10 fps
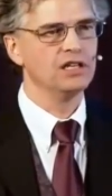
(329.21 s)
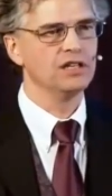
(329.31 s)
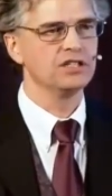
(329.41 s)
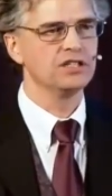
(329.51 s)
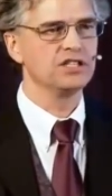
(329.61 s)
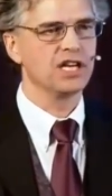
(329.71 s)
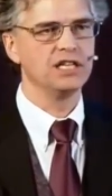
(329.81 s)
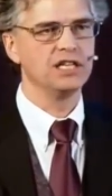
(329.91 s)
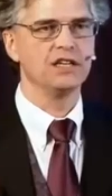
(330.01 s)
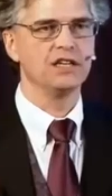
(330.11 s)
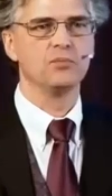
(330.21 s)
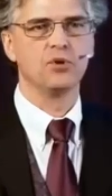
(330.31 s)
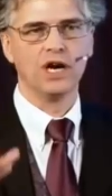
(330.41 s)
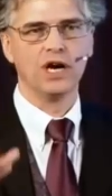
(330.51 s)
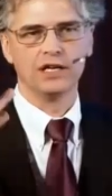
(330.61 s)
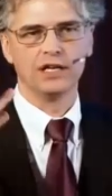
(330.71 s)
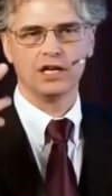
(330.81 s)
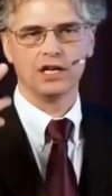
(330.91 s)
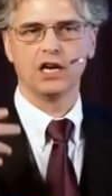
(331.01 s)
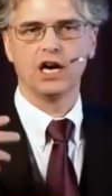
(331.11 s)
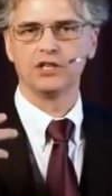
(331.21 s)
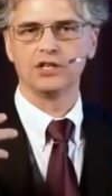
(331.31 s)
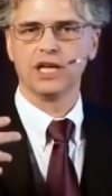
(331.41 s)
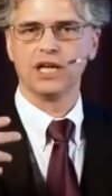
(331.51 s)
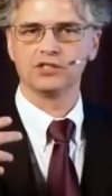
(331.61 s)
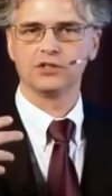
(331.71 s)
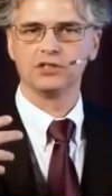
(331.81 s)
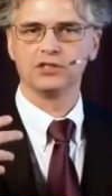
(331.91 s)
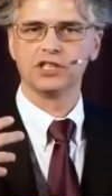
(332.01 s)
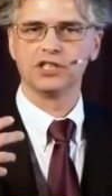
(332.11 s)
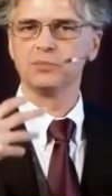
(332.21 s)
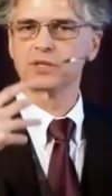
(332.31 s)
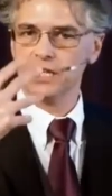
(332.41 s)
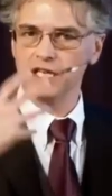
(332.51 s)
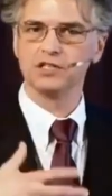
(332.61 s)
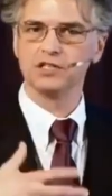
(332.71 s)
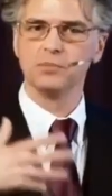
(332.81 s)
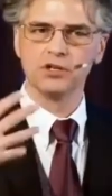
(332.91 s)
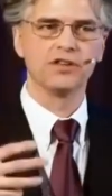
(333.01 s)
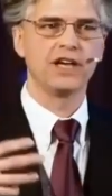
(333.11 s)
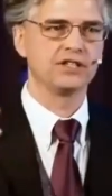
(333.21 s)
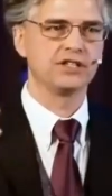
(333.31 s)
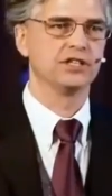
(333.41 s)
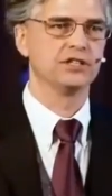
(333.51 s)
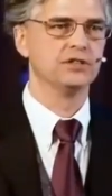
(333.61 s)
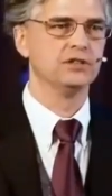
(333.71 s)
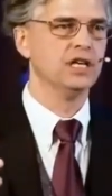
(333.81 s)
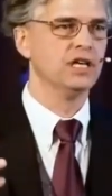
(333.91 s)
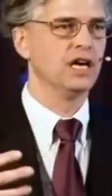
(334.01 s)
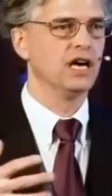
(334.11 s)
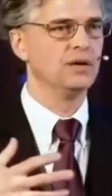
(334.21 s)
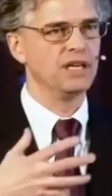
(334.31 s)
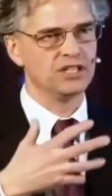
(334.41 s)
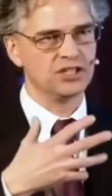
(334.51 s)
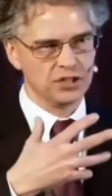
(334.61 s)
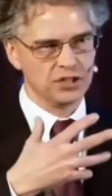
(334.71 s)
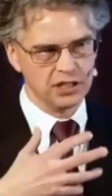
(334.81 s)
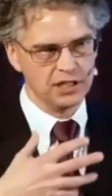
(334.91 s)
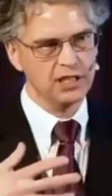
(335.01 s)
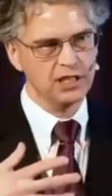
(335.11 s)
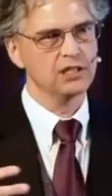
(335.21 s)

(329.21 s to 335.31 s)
This is the idea of the brain locking onto an external signal and beginning to mirror that signal um, and essentially